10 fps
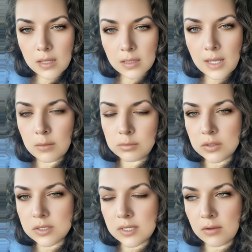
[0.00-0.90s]
kept
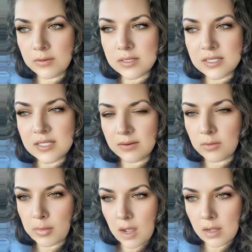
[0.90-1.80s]
herself inside of a
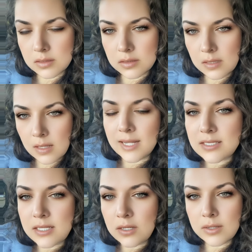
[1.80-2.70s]
box. I
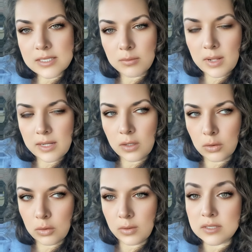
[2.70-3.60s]
see her as somebody
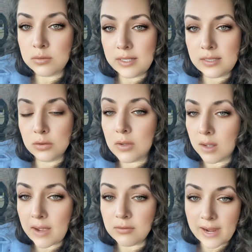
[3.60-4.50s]
who is ready to
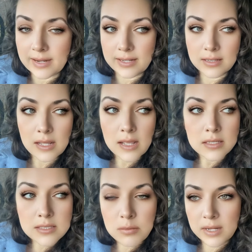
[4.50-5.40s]
come out fighting,
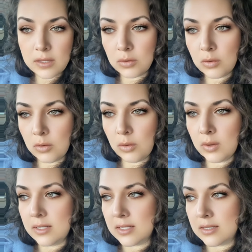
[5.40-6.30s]
somebody who
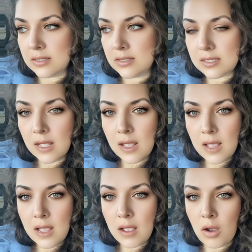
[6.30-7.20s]
is
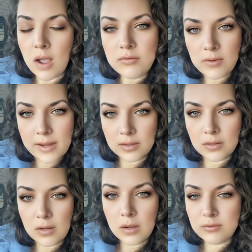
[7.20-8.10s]
on
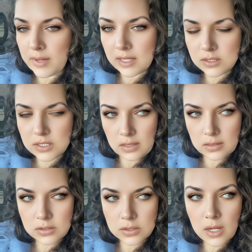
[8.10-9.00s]
fire for making
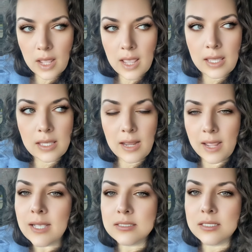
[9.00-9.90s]
change and
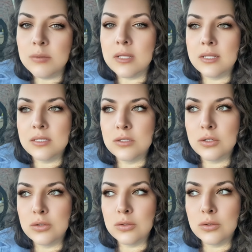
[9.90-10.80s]
has the ability
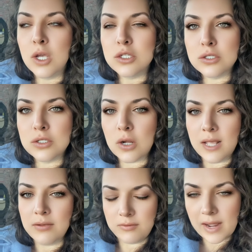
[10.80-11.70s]
to start
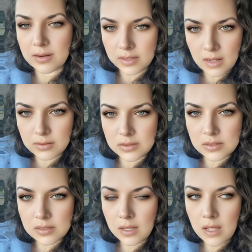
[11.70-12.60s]
that fire in others.